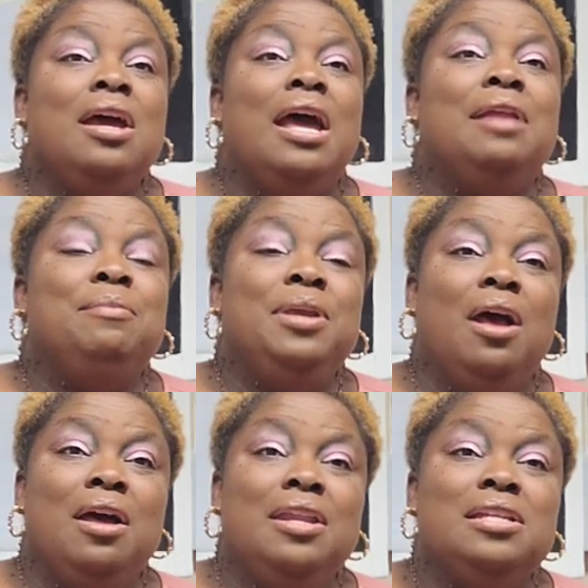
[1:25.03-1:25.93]
and be
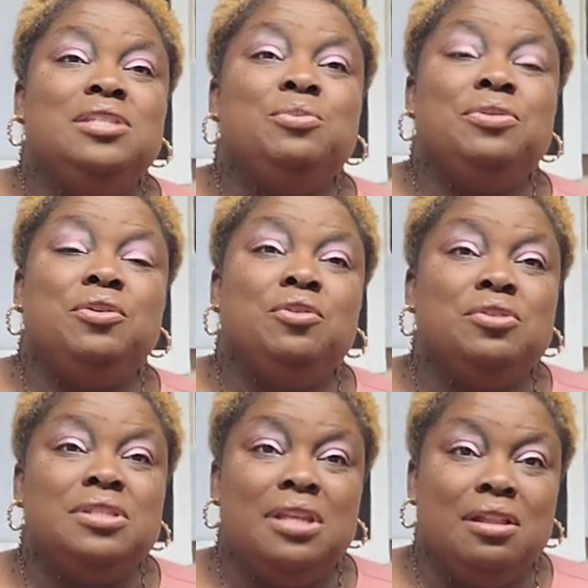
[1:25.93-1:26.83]
honest with
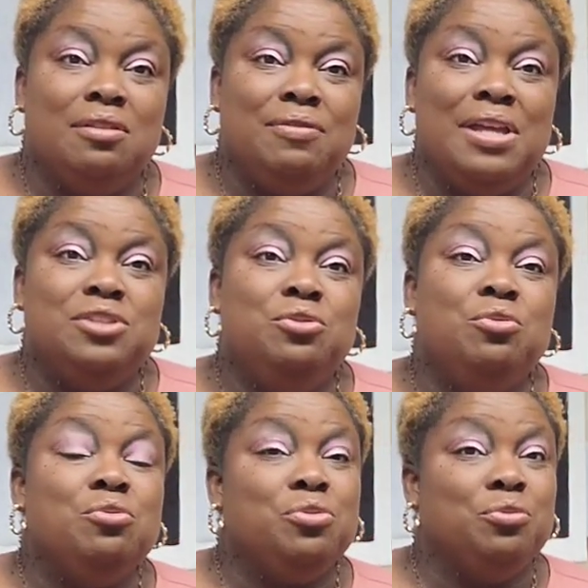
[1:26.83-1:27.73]
yourself as you
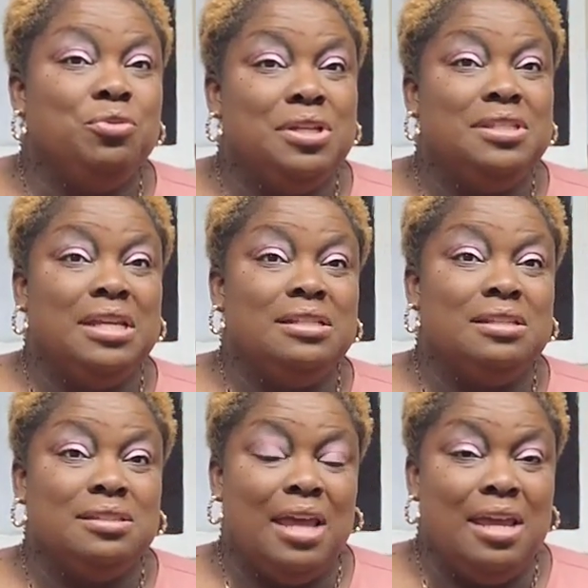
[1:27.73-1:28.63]
go through this
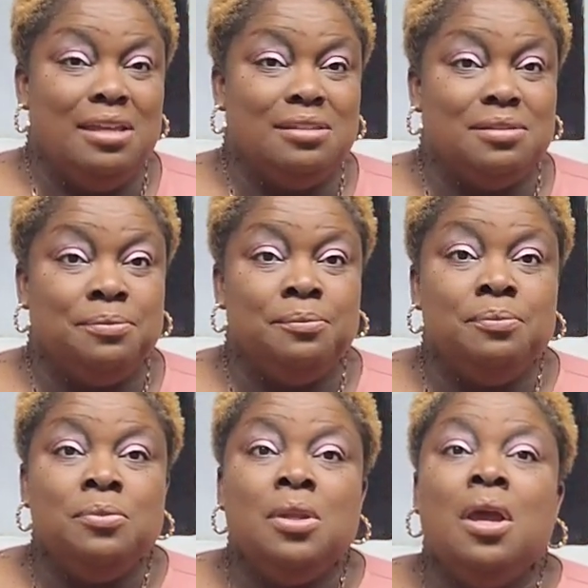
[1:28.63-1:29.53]
exercise.
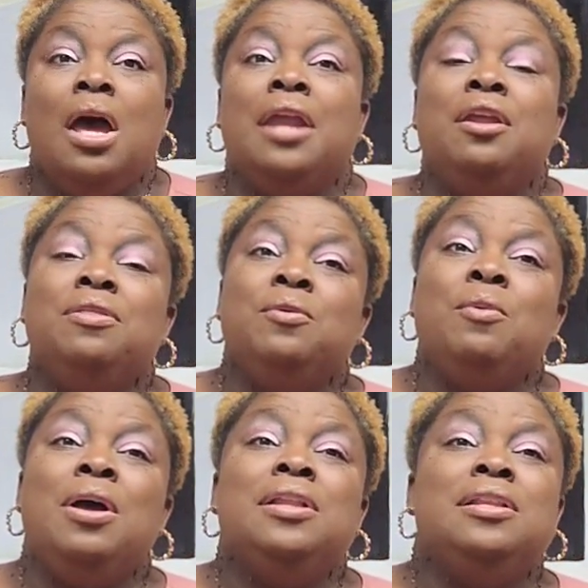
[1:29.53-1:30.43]
Another
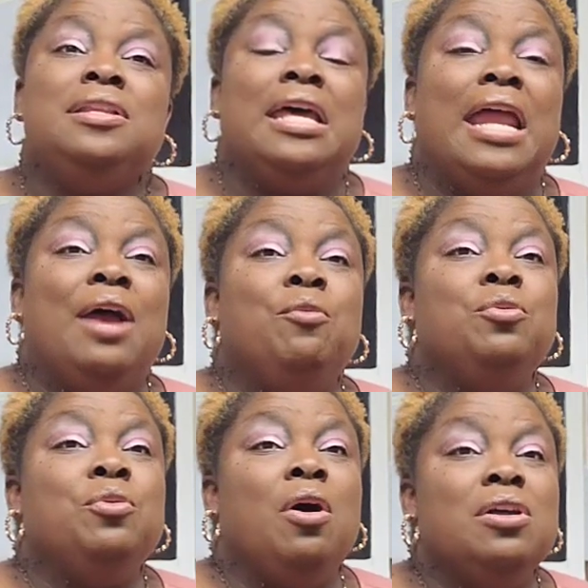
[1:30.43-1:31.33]
one that I
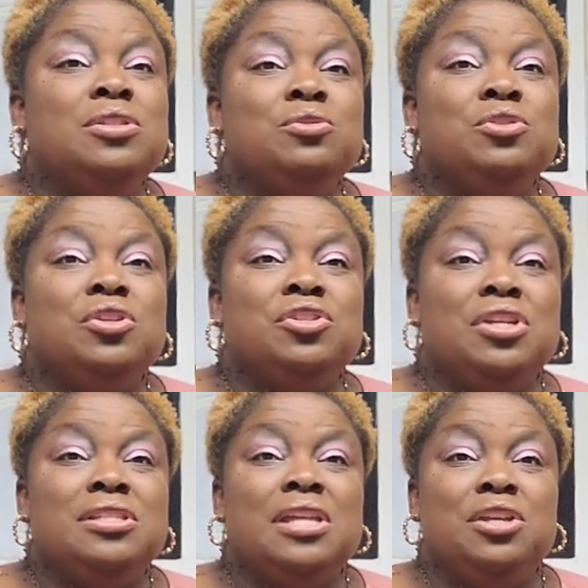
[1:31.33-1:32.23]
would also
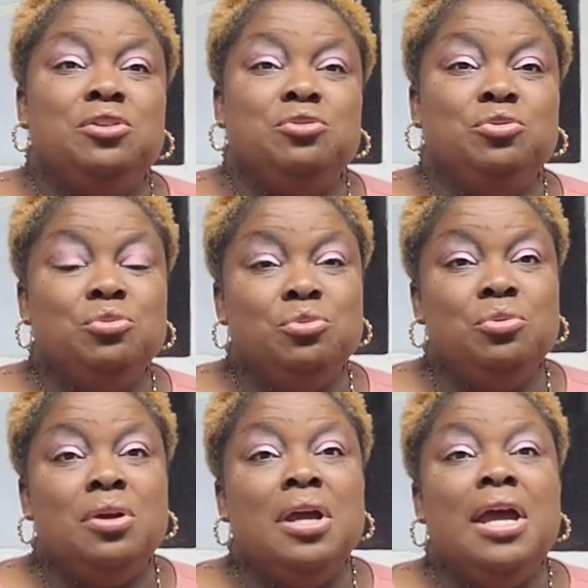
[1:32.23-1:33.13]
suggest that you
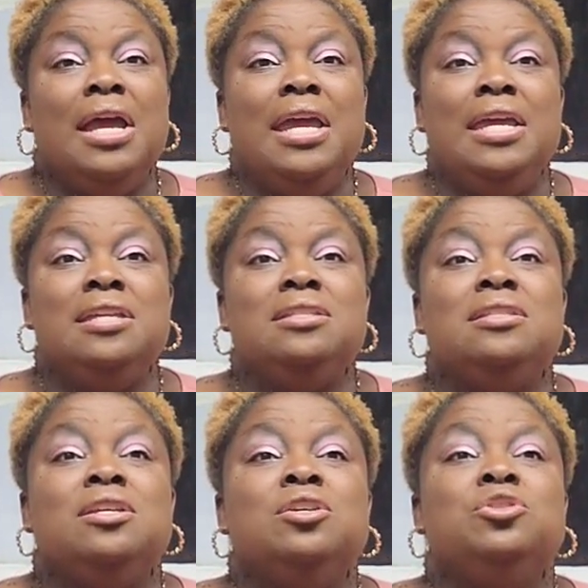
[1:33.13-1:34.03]
do
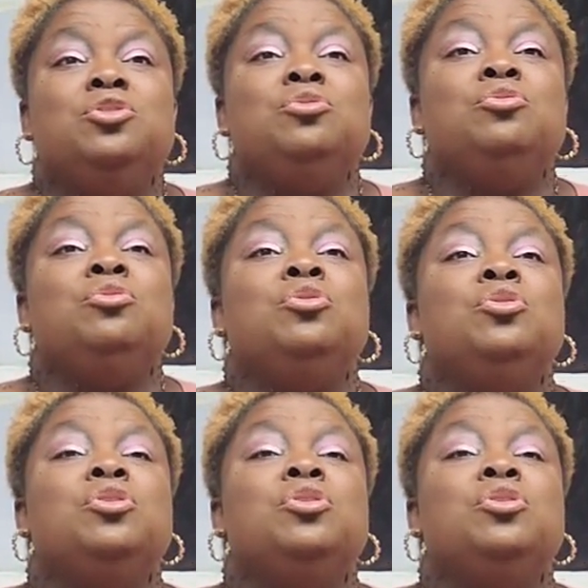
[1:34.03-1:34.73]
is to